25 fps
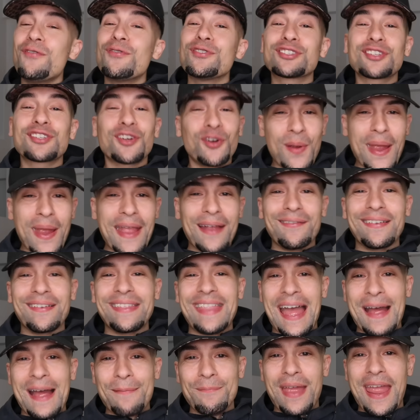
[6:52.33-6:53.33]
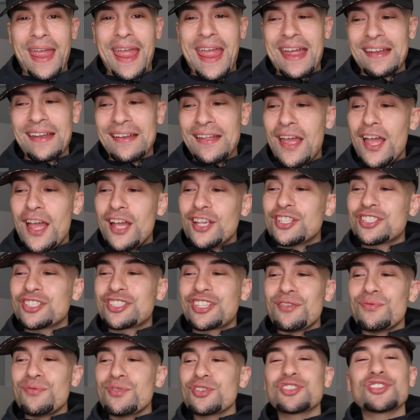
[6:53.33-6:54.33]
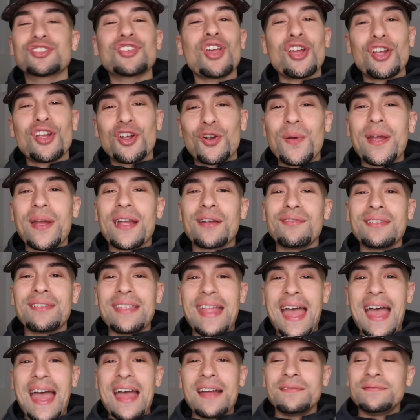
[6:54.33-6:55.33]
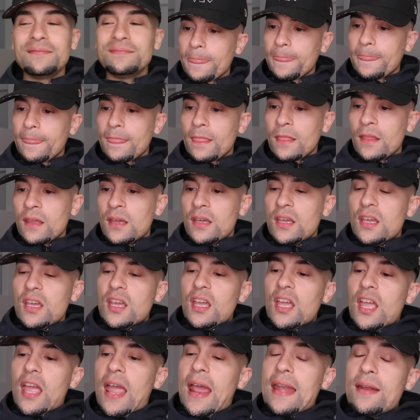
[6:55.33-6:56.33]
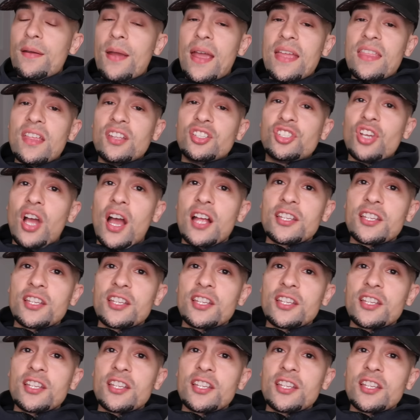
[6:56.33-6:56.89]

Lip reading: it was quick with that, man. She was so quick with that. Anyway, the